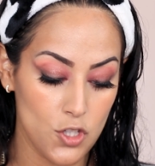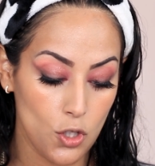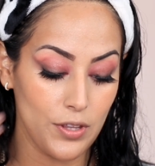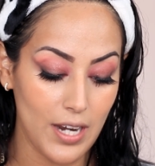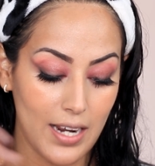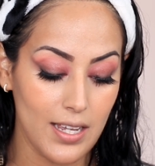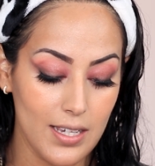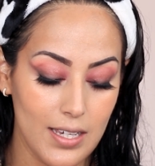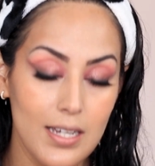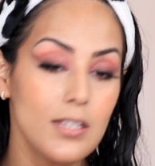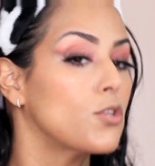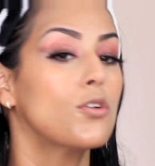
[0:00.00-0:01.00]
so that I can
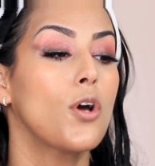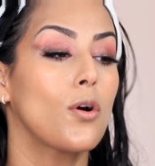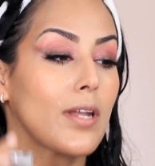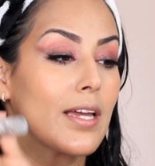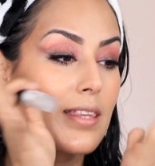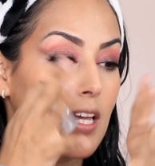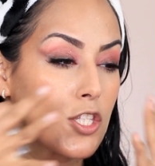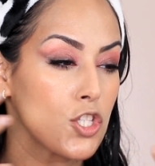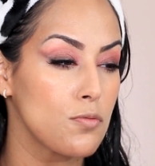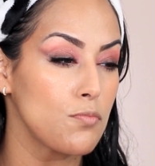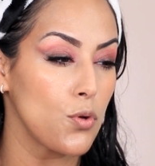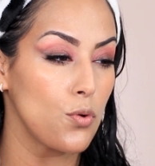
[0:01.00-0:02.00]
get, you know, like that
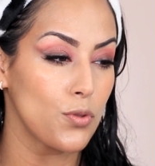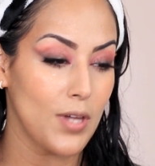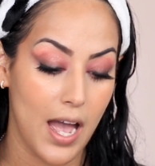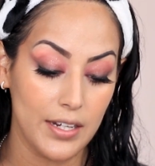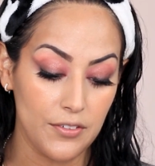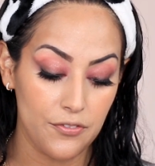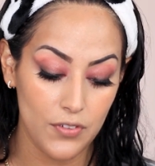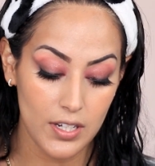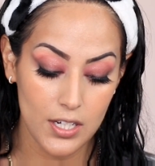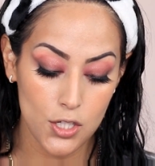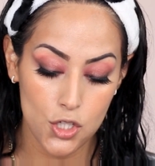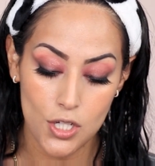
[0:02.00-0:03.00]
smooth kind of
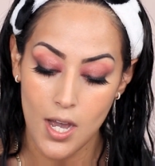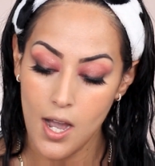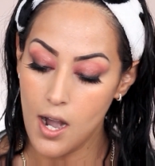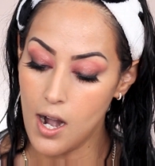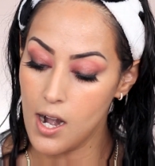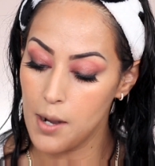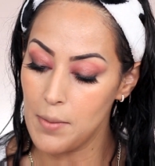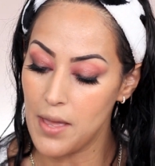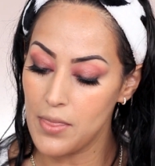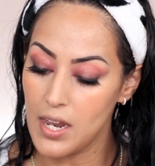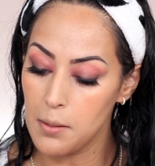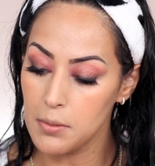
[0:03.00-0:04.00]
finish um,
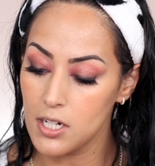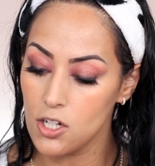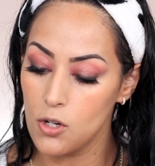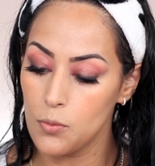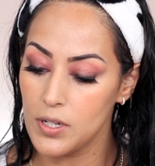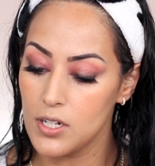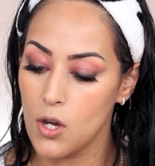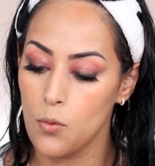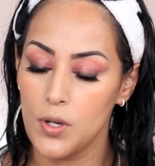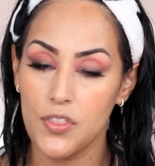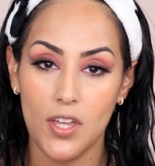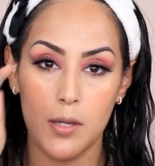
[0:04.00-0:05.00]
and then I'm gonna go in
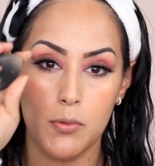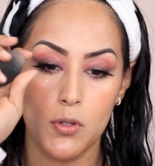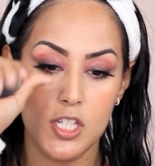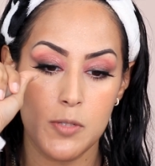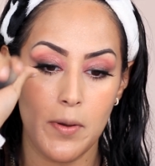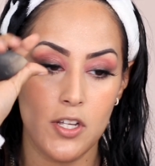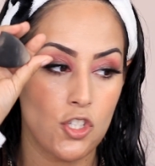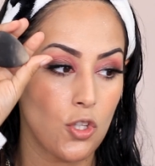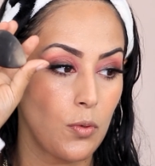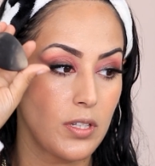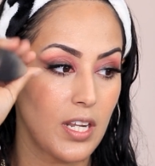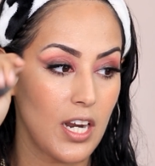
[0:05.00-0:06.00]
with a beauty sponge, the
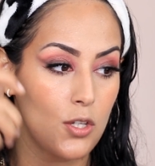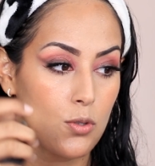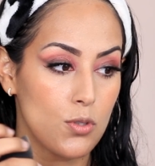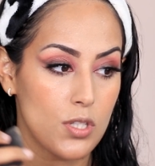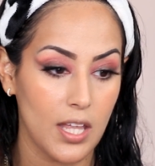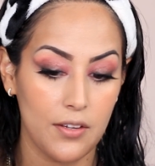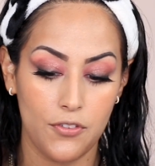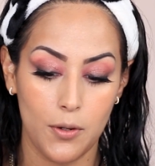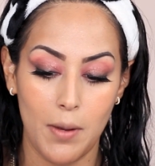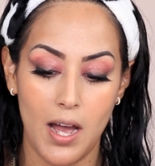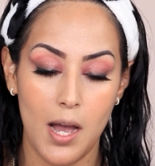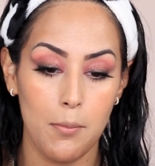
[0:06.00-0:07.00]
one that I used like for
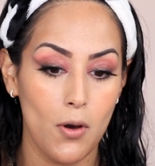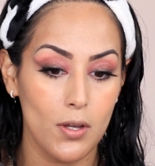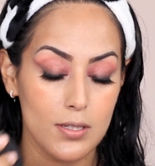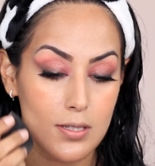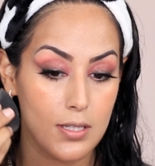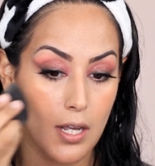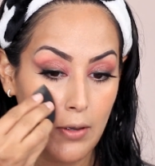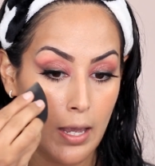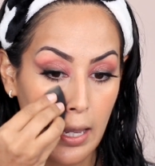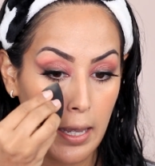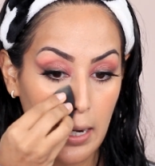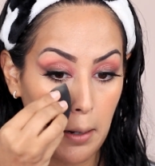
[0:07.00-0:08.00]
my eyeballs and stuff,
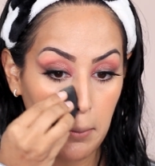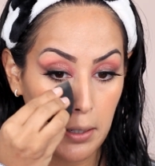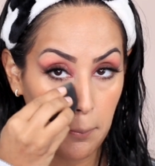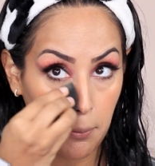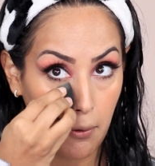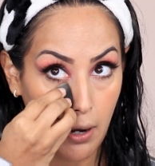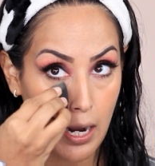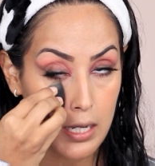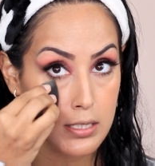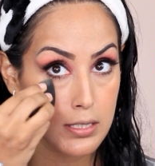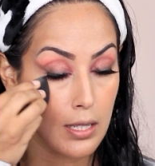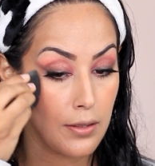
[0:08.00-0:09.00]
and I'm gonna
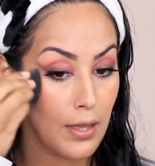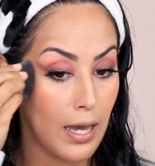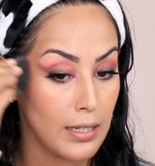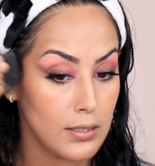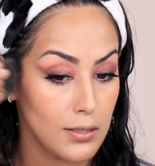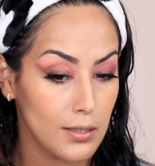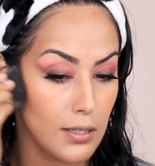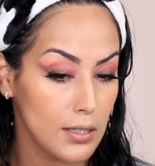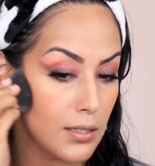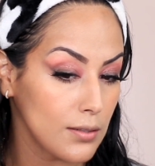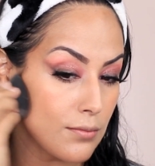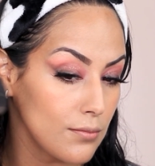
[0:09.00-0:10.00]
press that
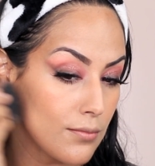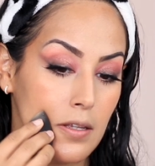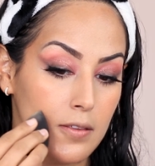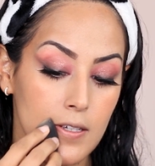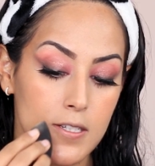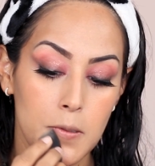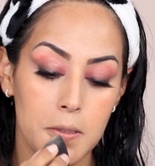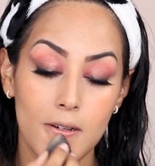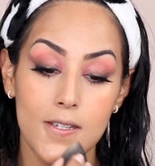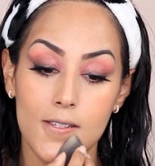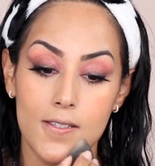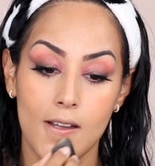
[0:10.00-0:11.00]
in. And this one
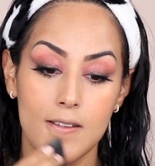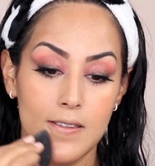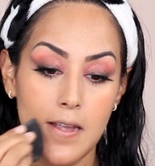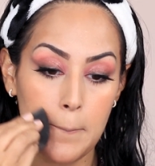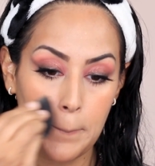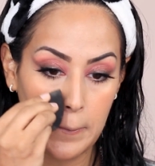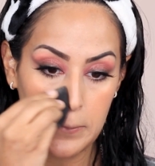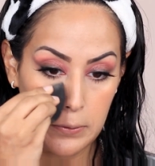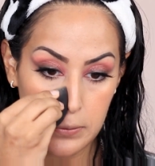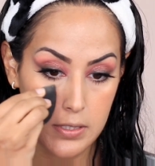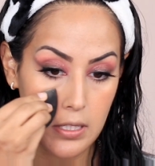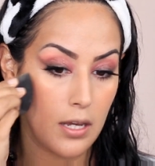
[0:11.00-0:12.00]
is not damp, I
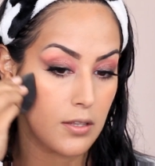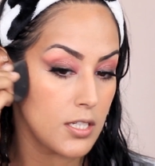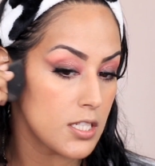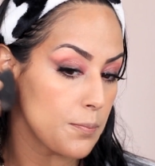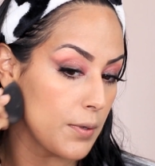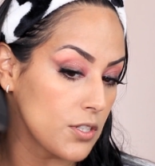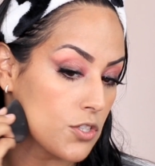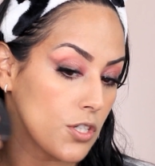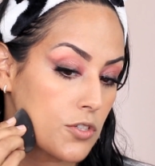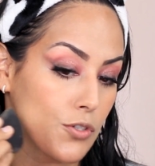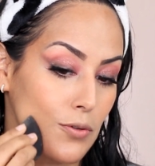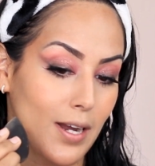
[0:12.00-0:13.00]
used the sponge
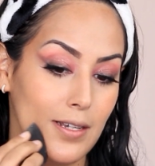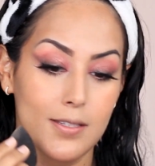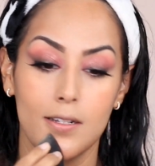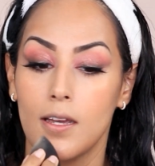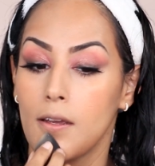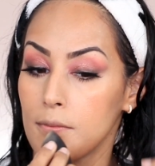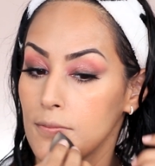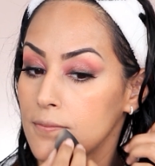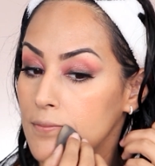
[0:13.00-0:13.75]
dry today.